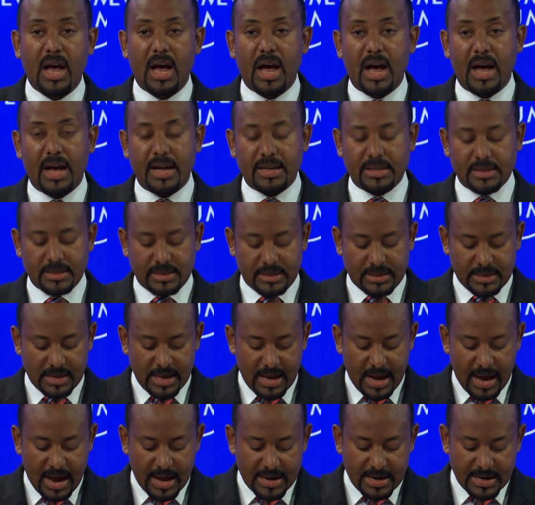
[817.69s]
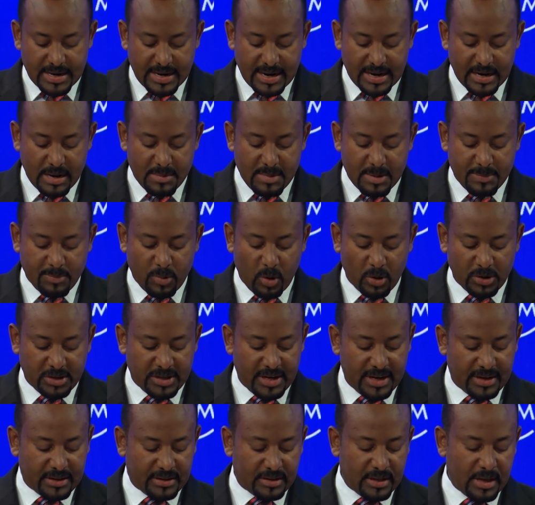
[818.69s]
as an economic
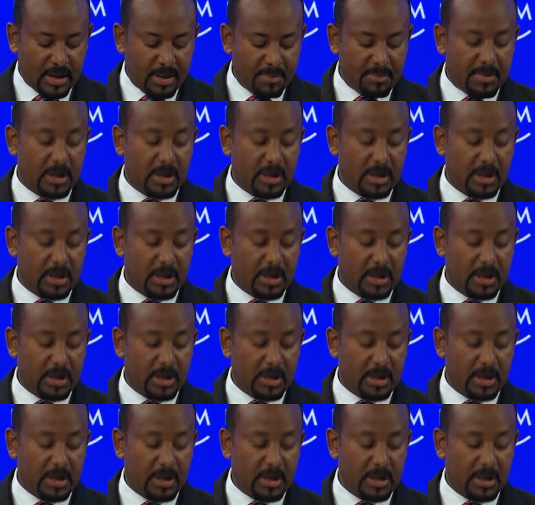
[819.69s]
project,